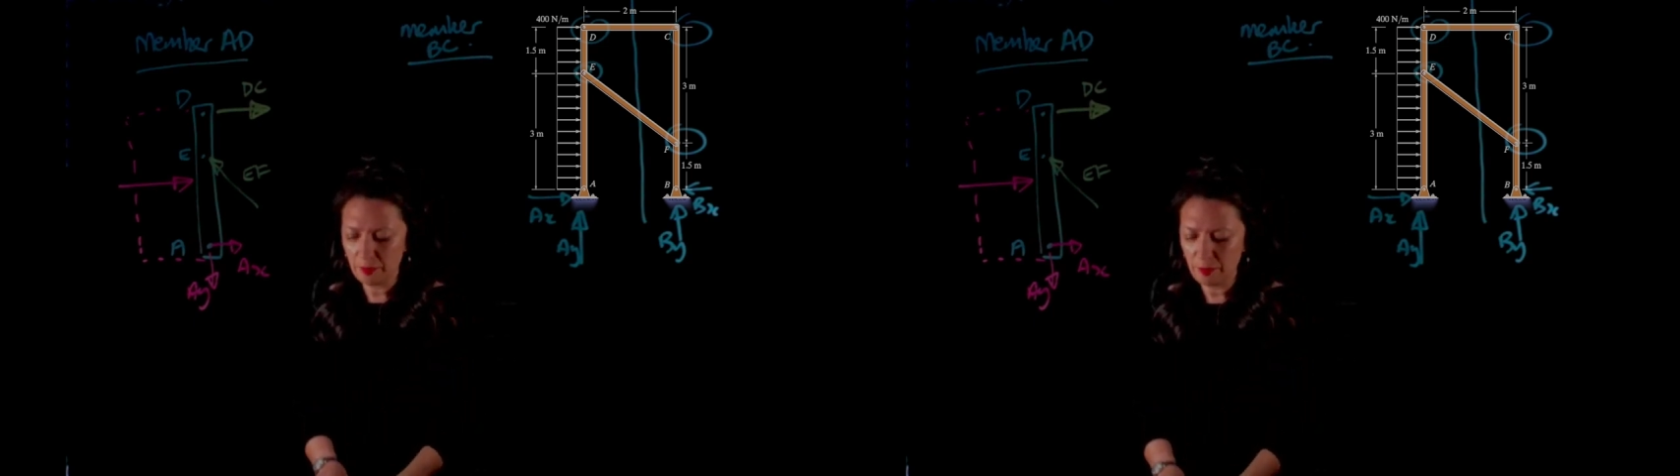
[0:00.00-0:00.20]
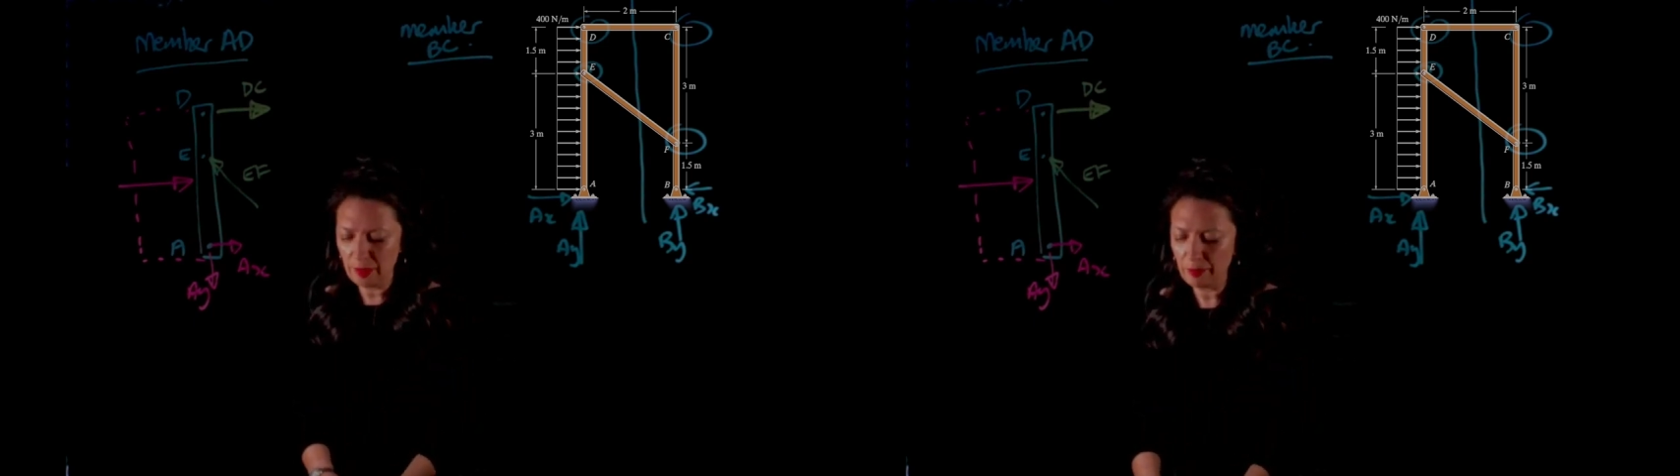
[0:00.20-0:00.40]

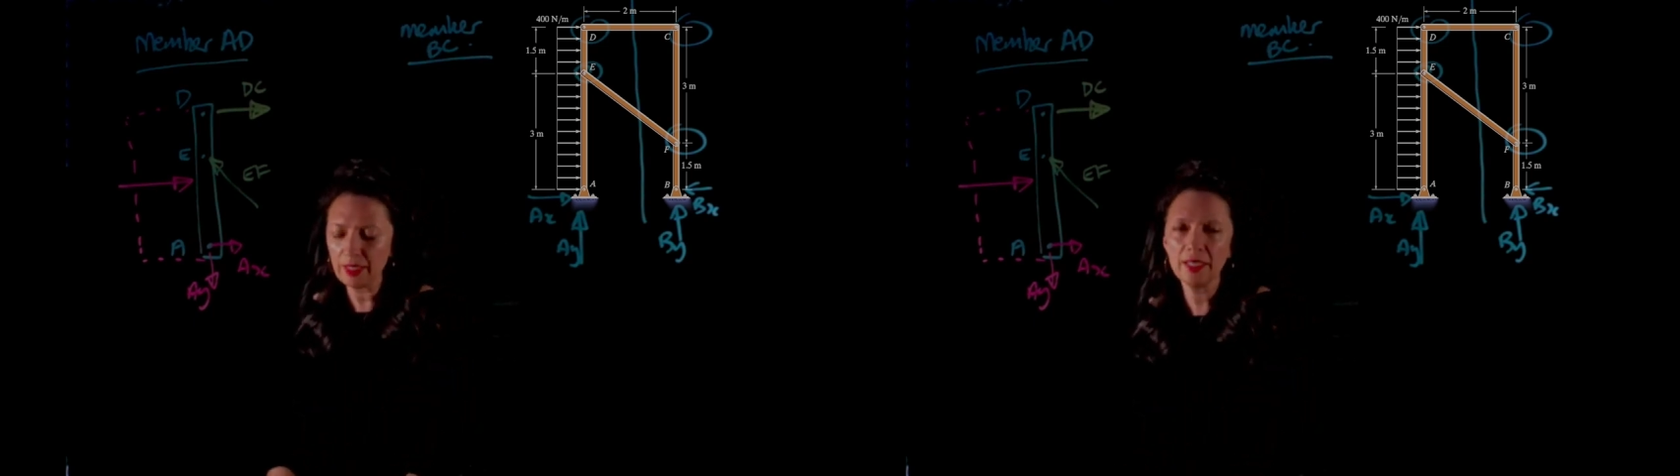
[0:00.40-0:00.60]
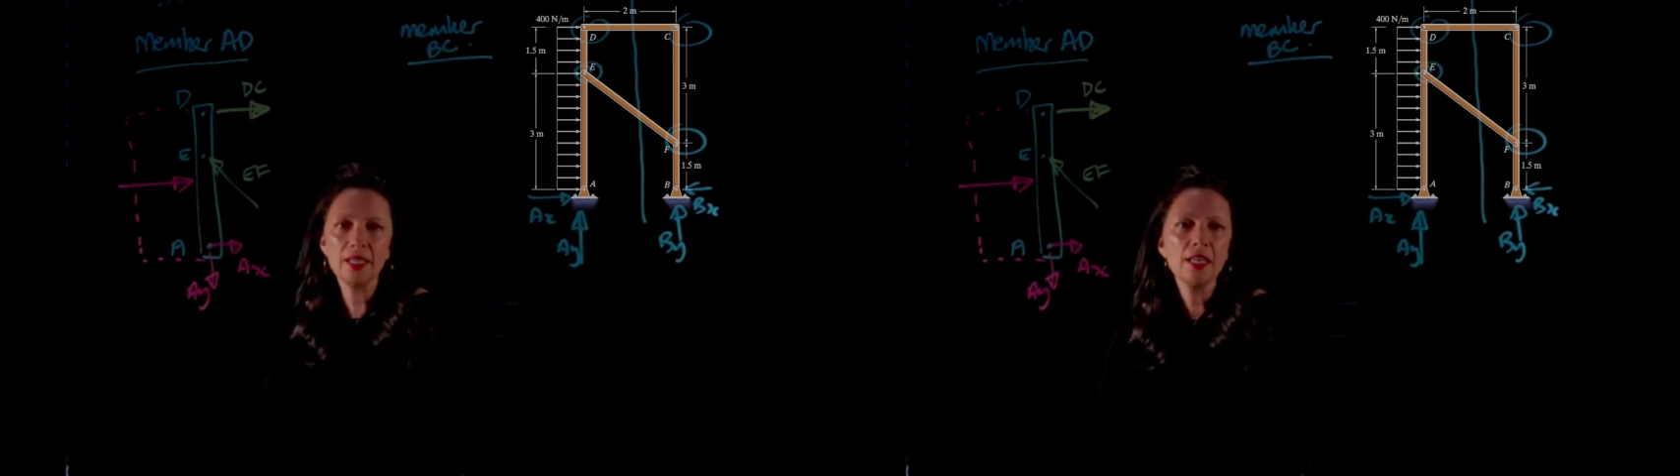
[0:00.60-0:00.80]
member
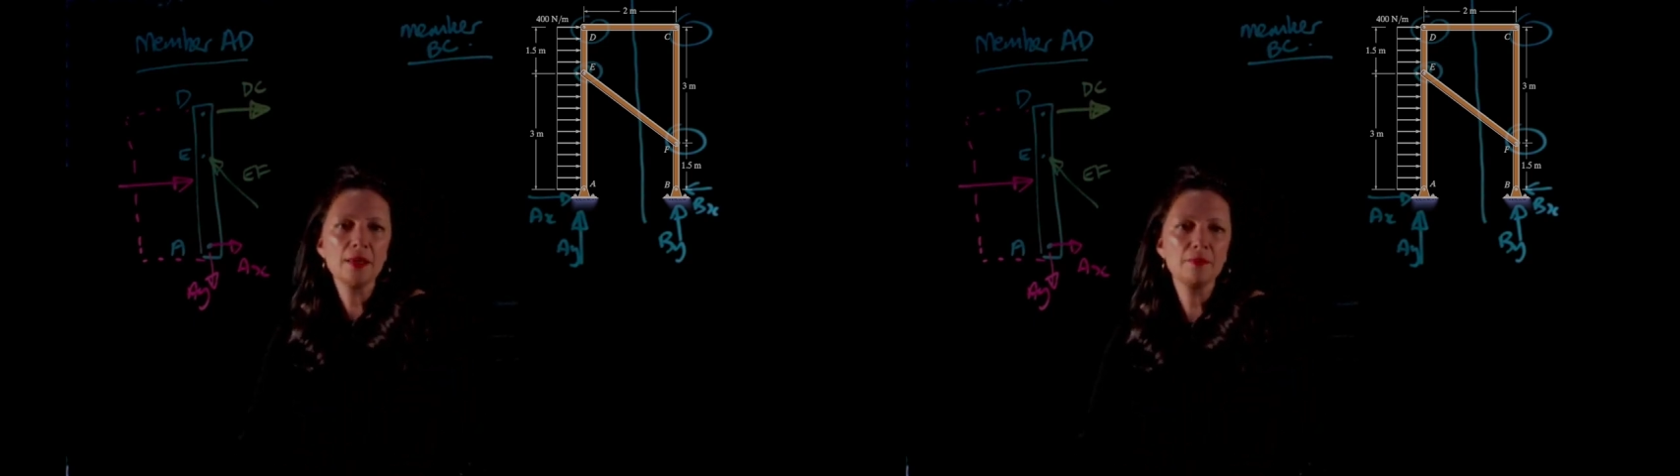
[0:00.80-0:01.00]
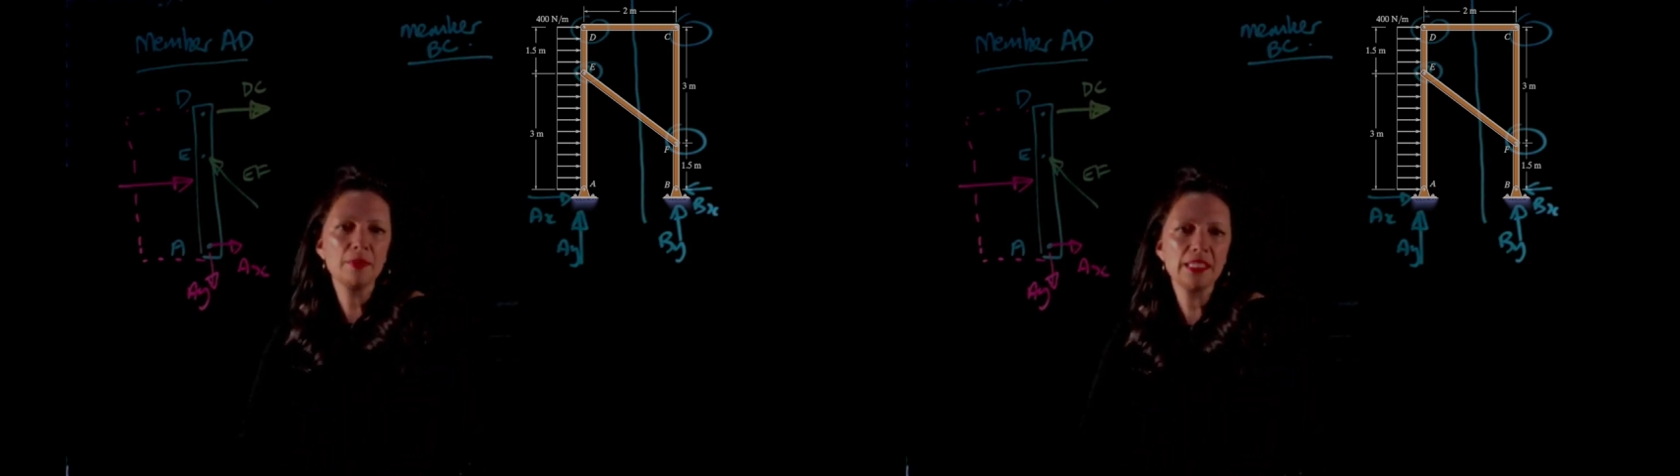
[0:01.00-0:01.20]

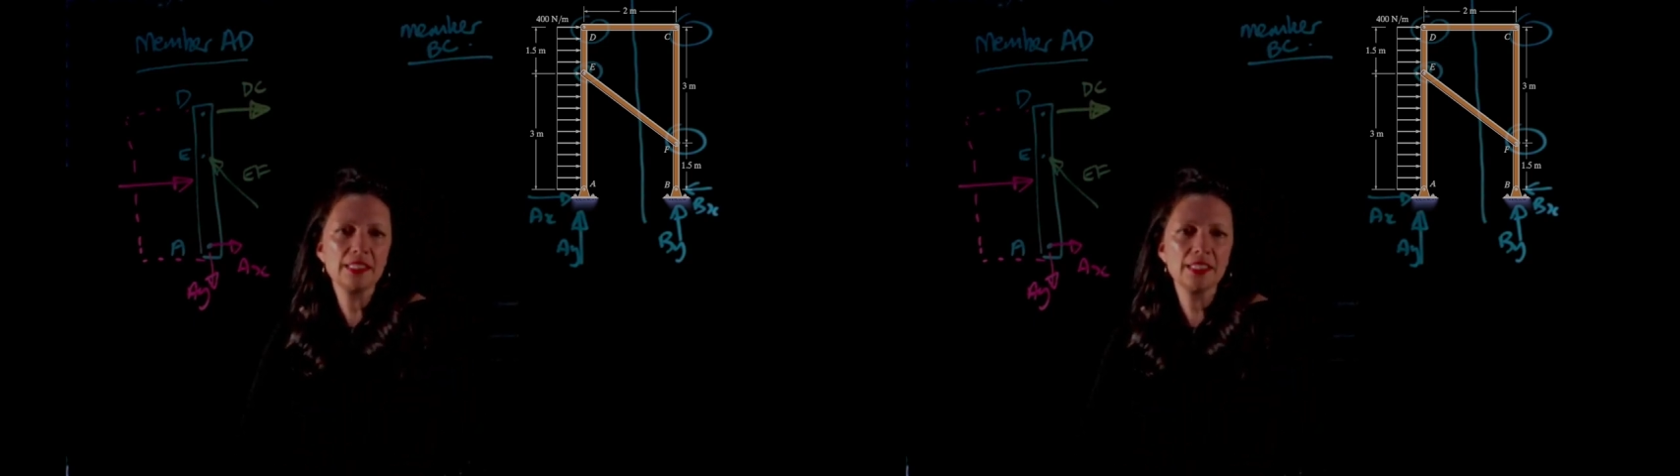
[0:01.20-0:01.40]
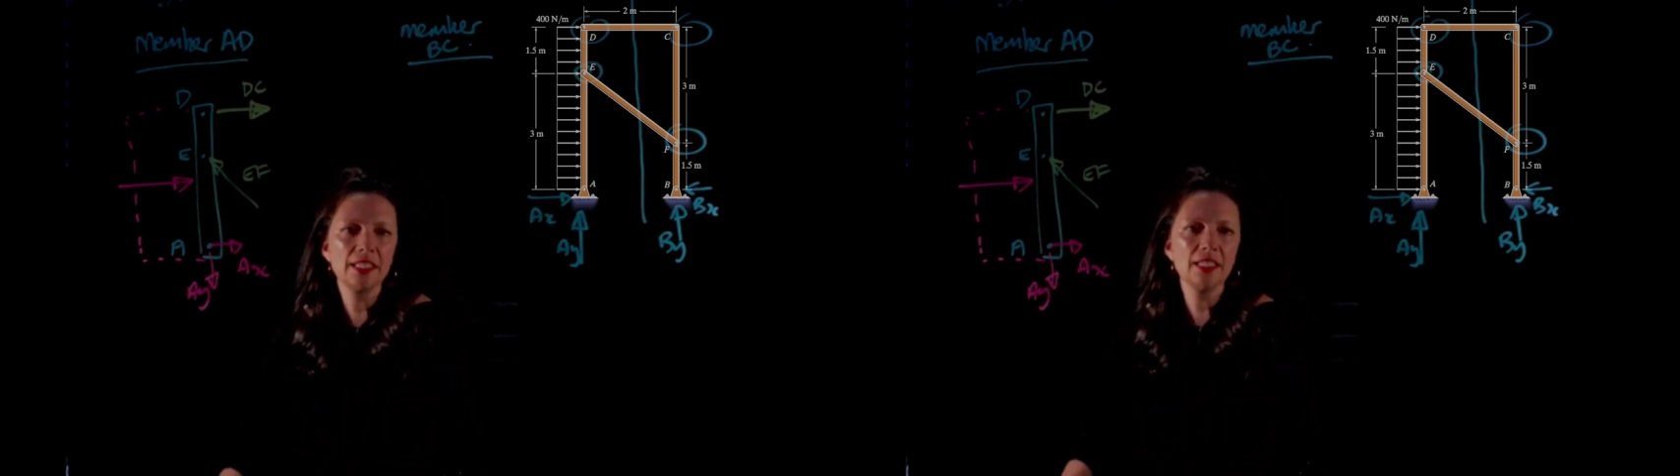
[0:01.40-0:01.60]

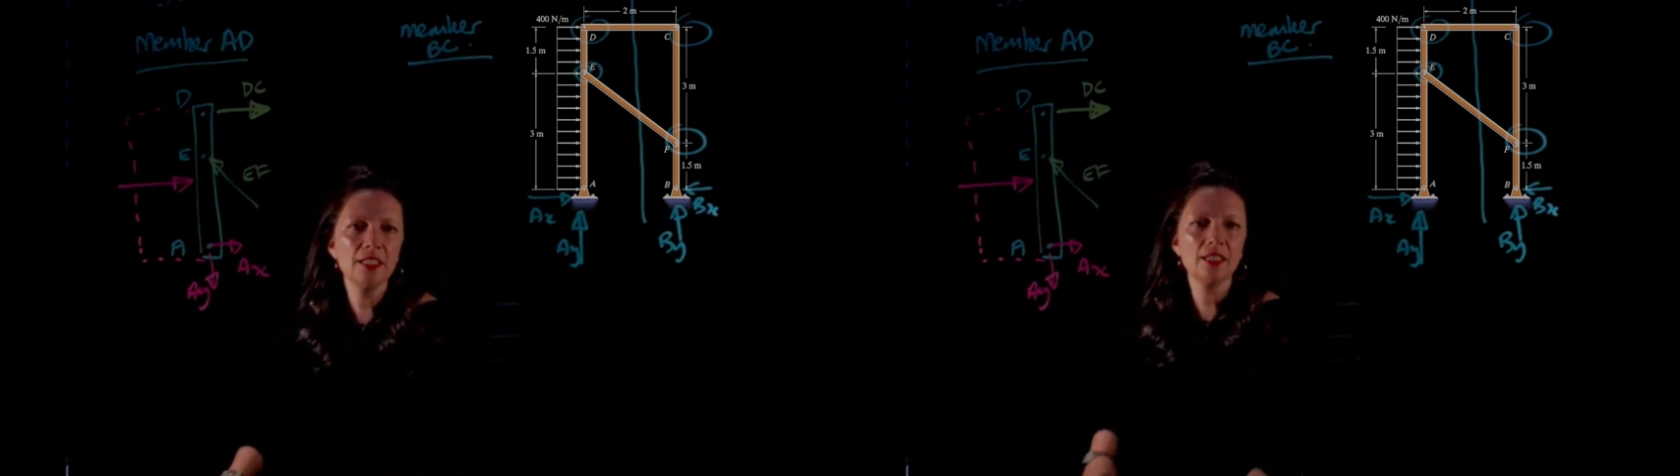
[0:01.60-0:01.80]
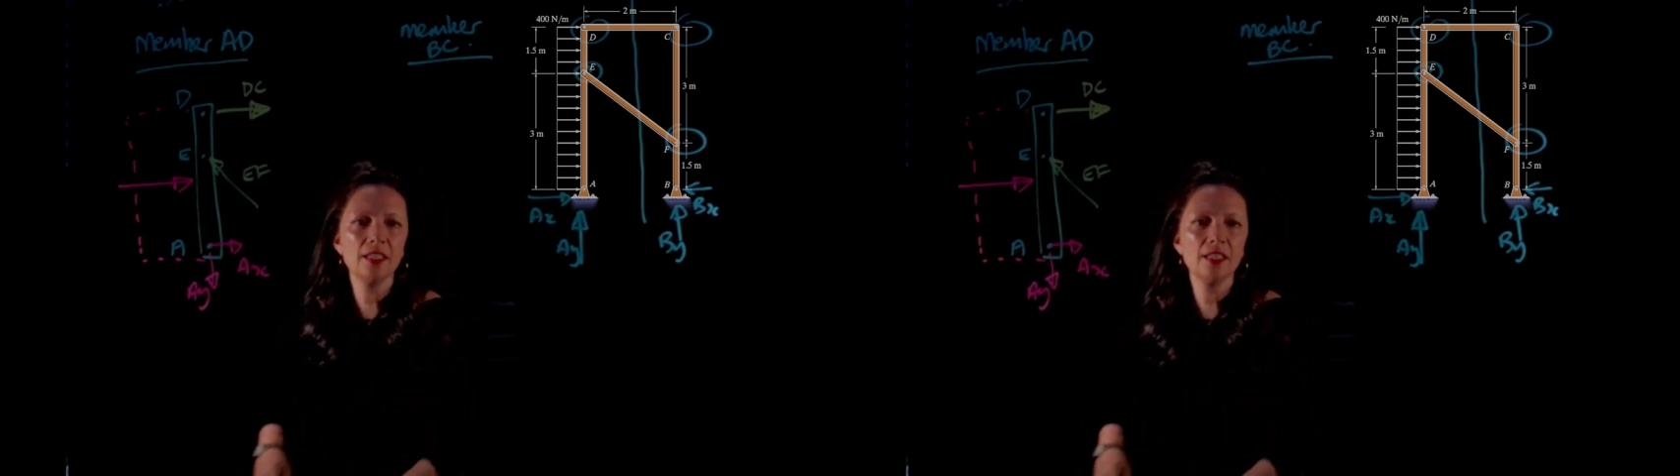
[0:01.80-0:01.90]
BC,